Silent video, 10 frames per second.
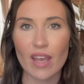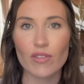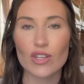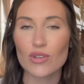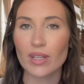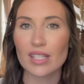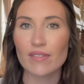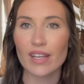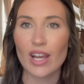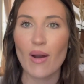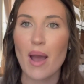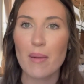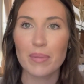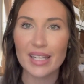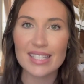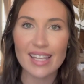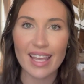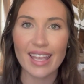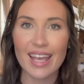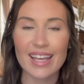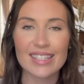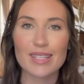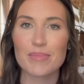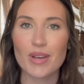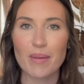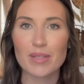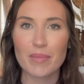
If you enjoyed this video, please like it and subscribe